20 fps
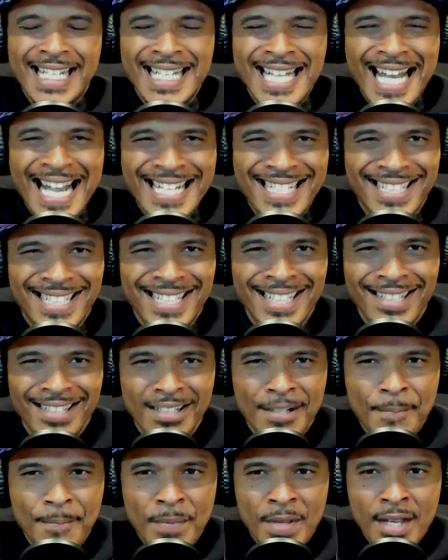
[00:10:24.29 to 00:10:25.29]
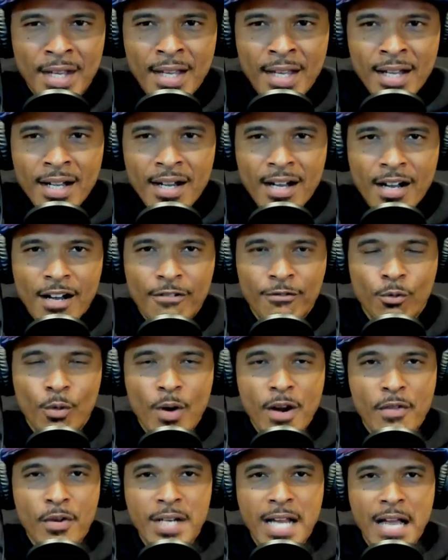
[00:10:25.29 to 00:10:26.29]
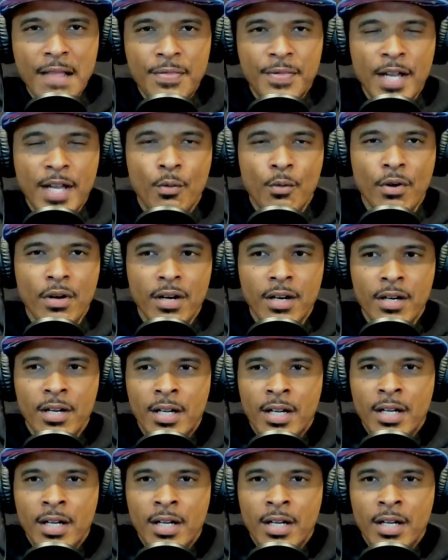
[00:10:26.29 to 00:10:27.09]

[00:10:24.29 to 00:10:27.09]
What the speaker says: idea of whether or not they were